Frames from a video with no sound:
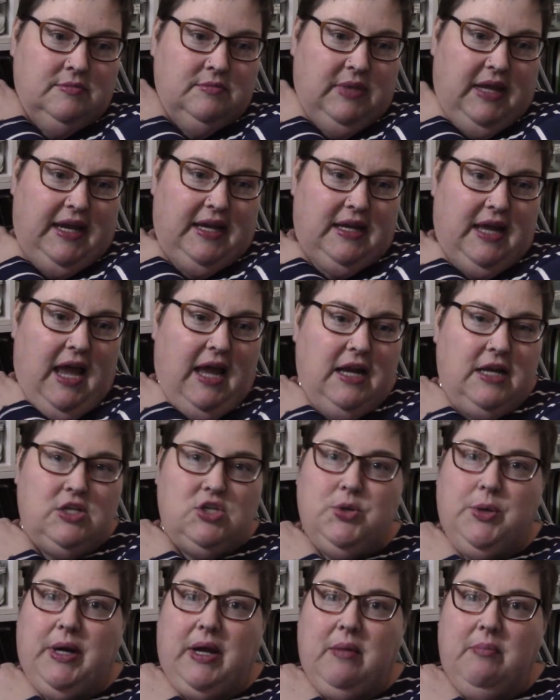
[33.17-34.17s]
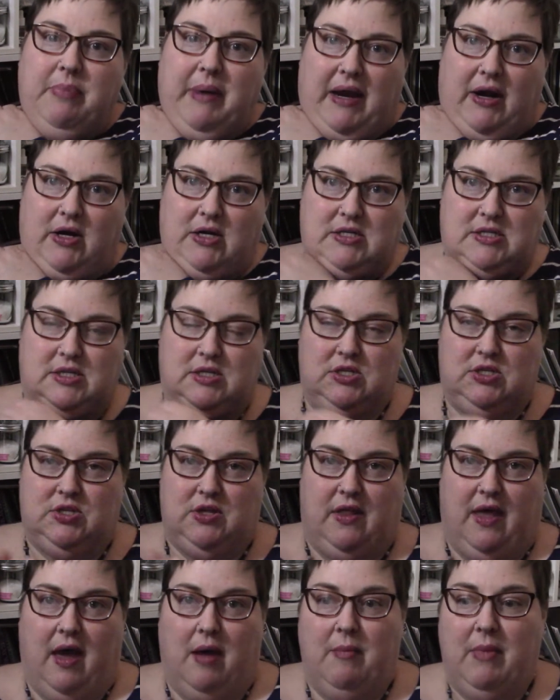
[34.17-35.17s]
like kind of do a comparison to
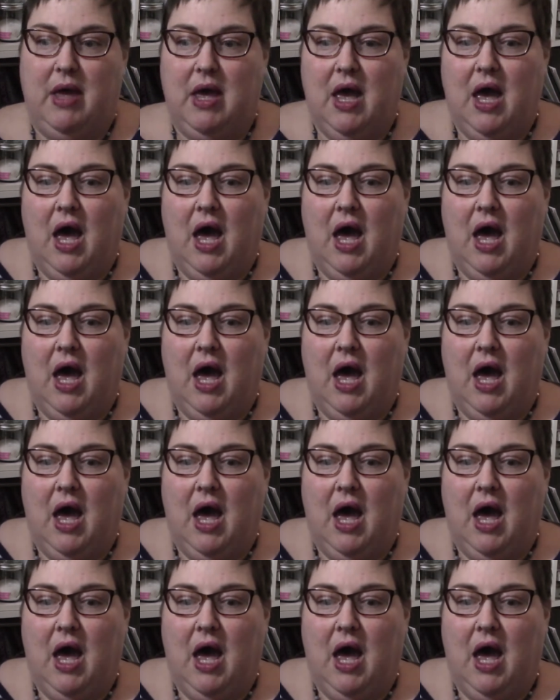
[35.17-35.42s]
them.